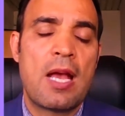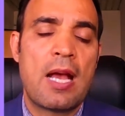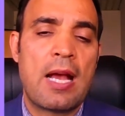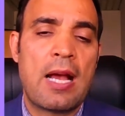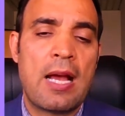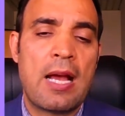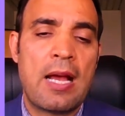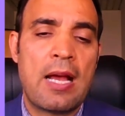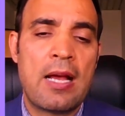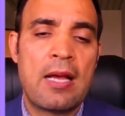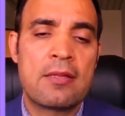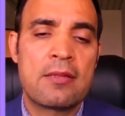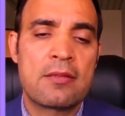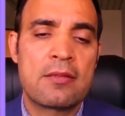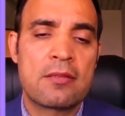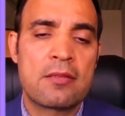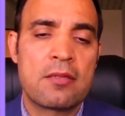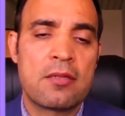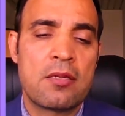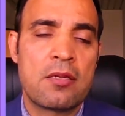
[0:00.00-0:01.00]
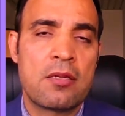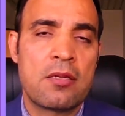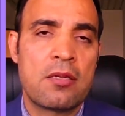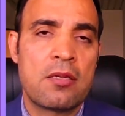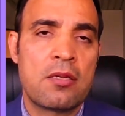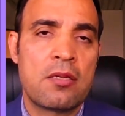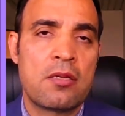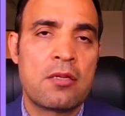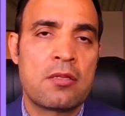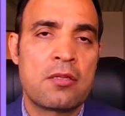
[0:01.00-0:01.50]
And
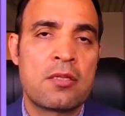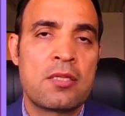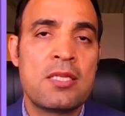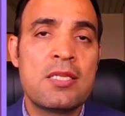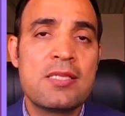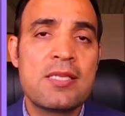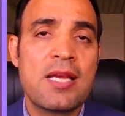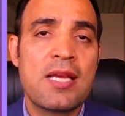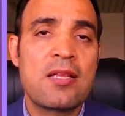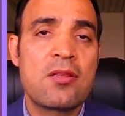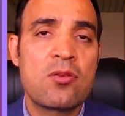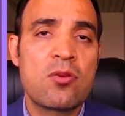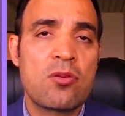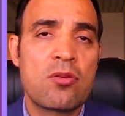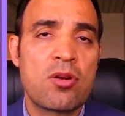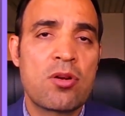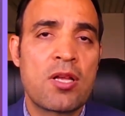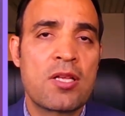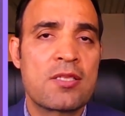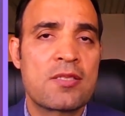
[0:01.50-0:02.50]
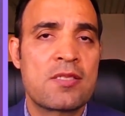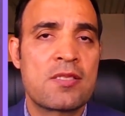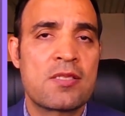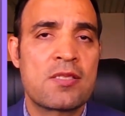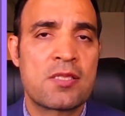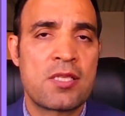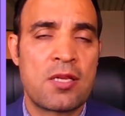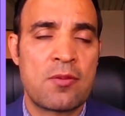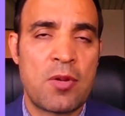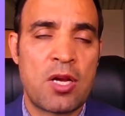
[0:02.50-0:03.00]
this endocrine
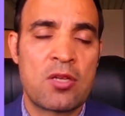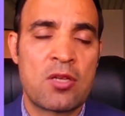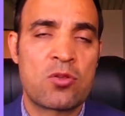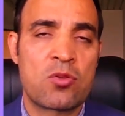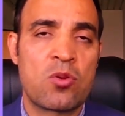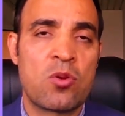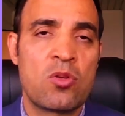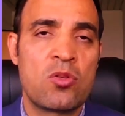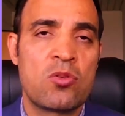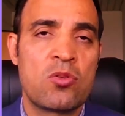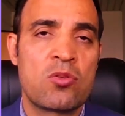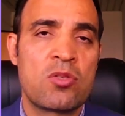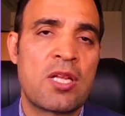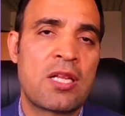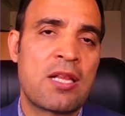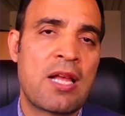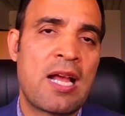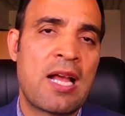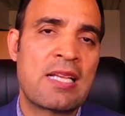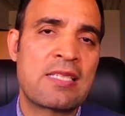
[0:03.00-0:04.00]
system, I told you, that